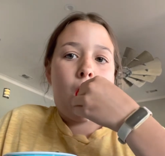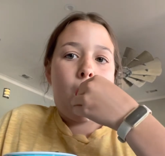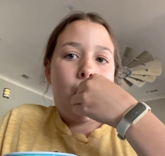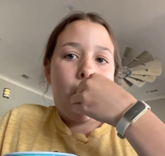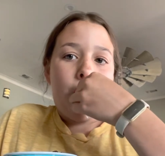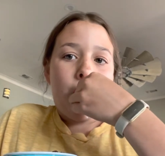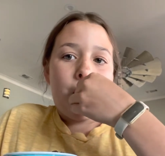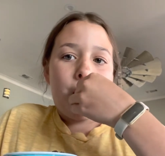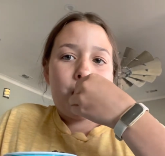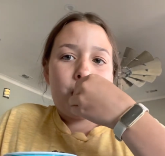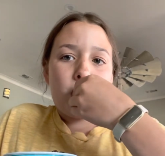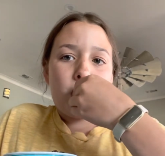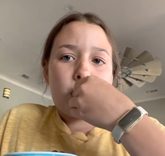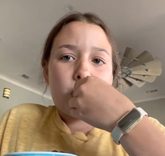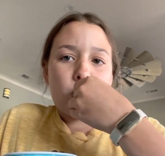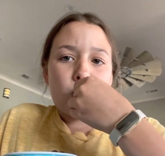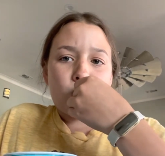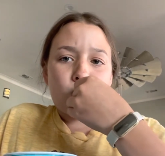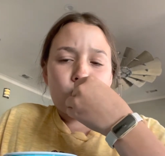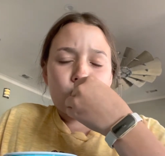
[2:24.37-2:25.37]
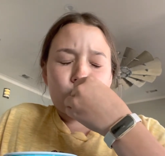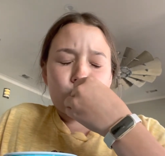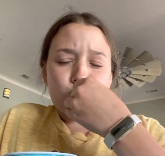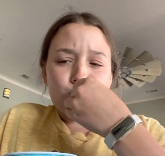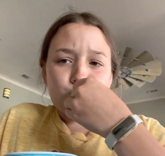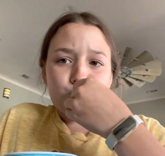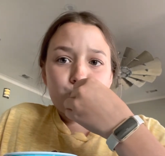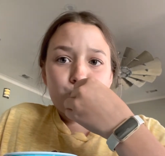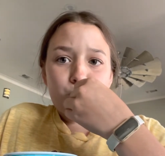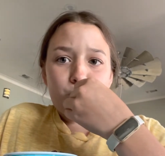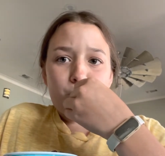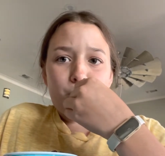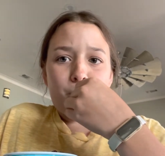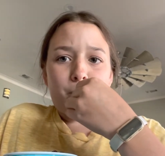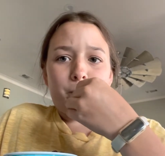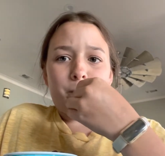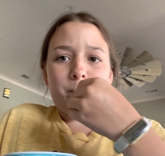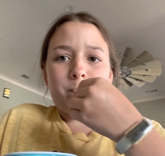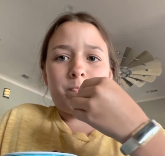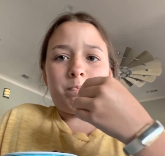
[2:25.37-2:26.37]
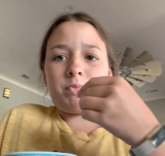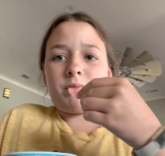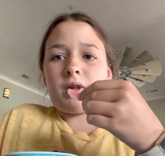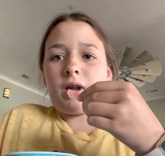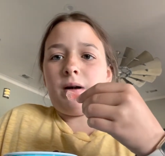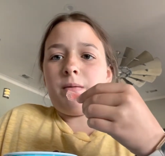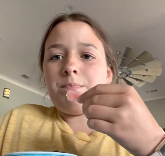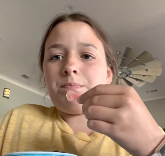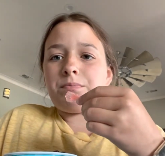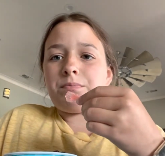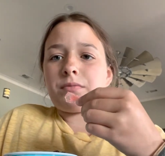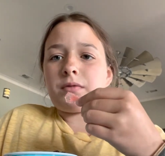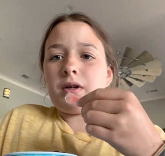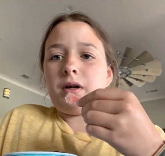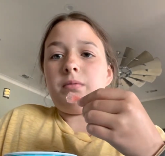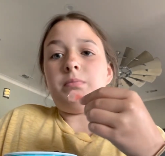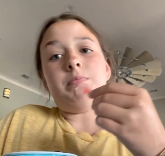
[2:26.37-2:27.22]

(no one is talking)